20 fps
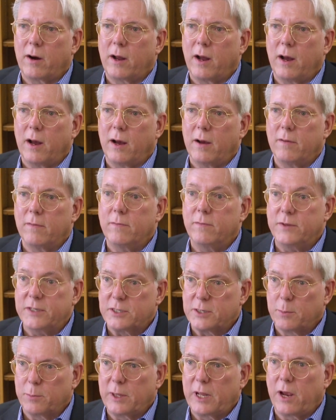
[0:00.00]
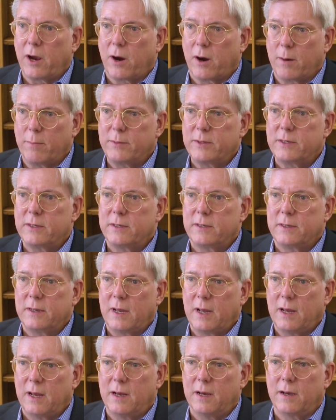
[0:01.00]
uh, visibly armed,
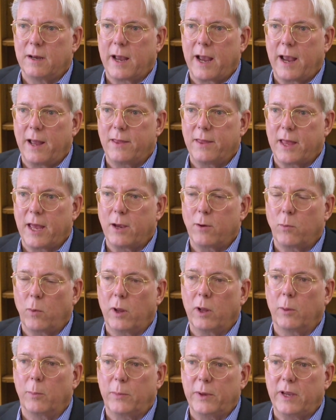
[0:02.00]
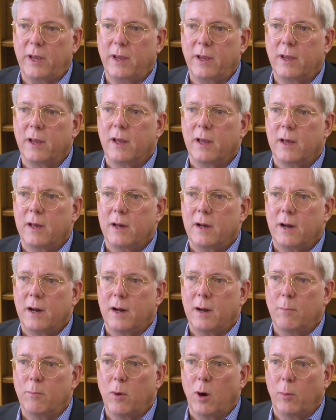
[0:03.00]
uh, and they will be
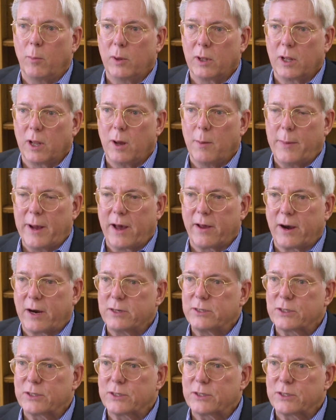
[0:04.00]
uh, mobile about our